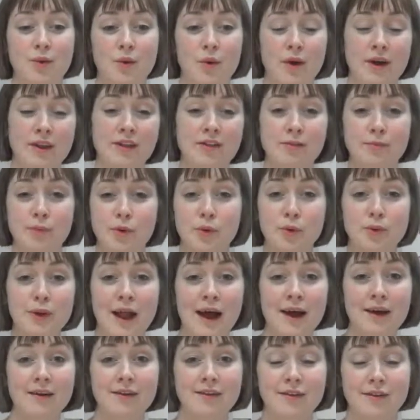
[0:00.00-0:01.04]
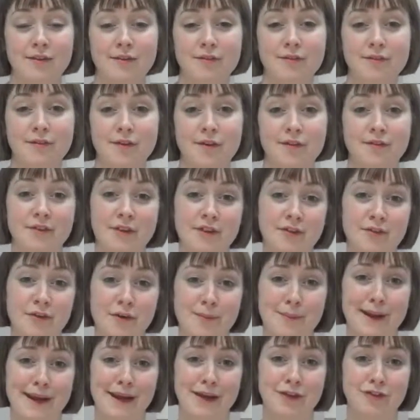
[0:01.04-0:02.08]
quite small acts of
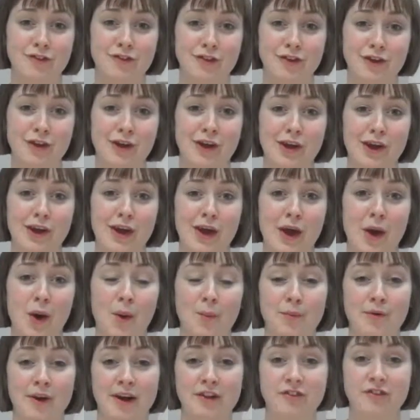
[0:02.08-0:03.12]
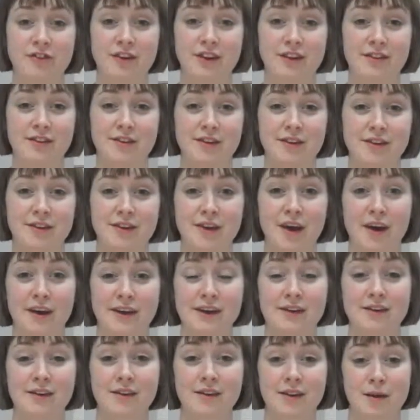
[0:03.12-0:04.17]
discrimination and prejudice could turn
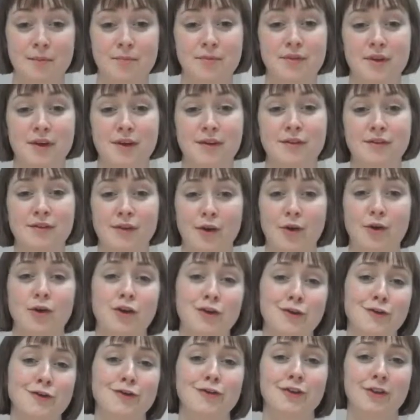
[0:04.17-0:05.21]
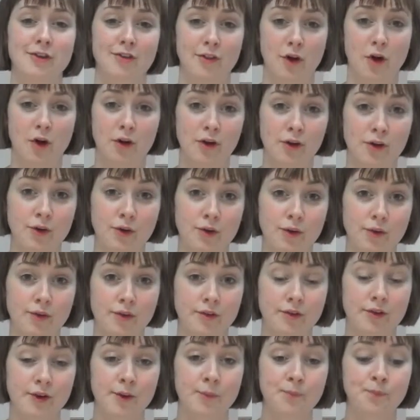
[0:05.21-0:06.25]
into something so huge as the
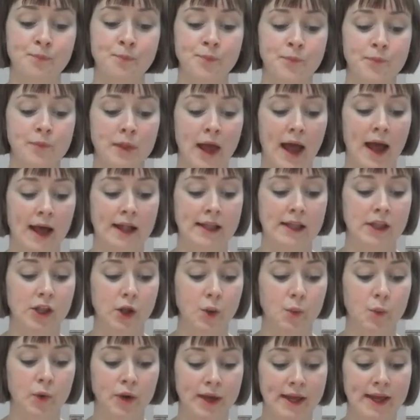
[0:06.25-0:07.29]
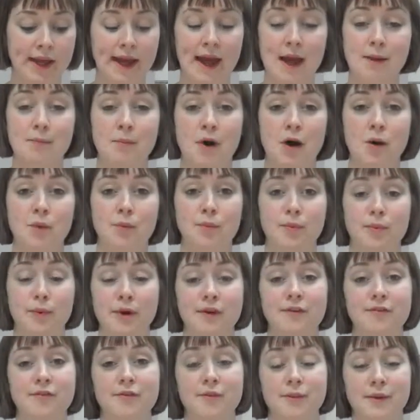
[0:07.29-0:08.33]
Holocaust. And so what he came up
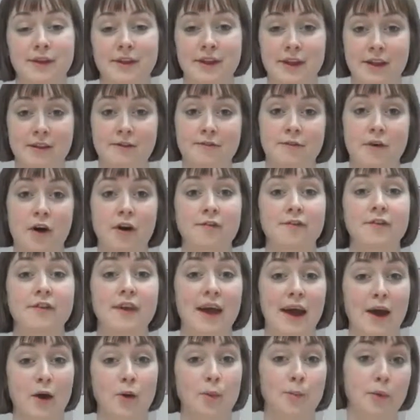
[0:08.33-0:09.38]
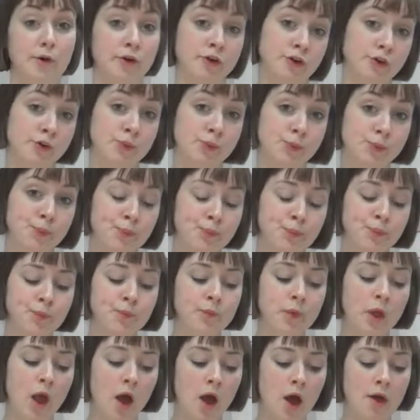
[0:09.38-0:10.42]
with was his 5-scale model.
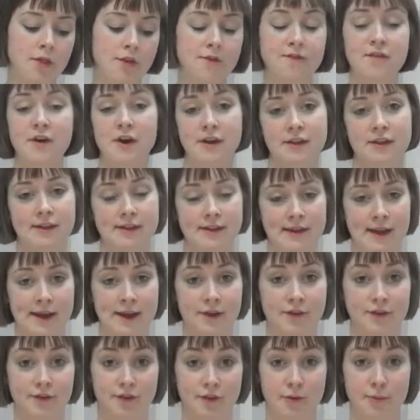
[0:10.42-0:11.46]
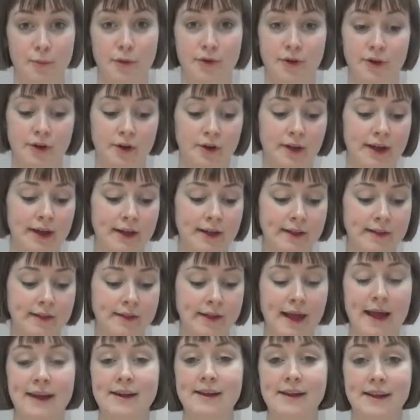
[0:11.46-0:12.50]
The first stage of the model
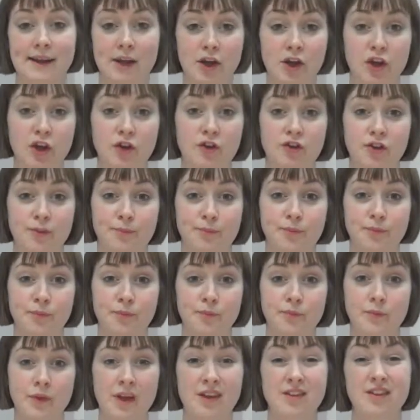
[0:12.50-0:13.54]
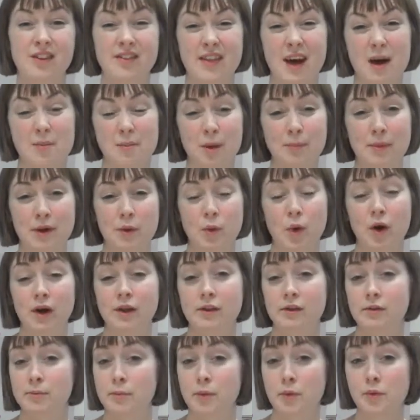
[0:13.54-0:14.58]
is antilocution. So that might be
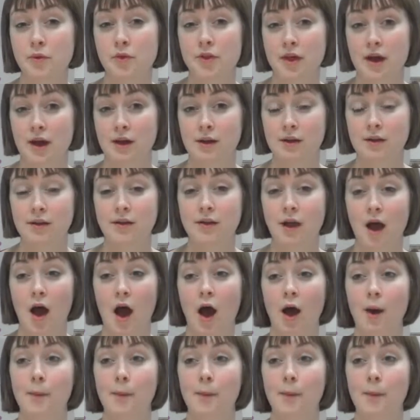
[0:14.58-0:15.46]
quite small things.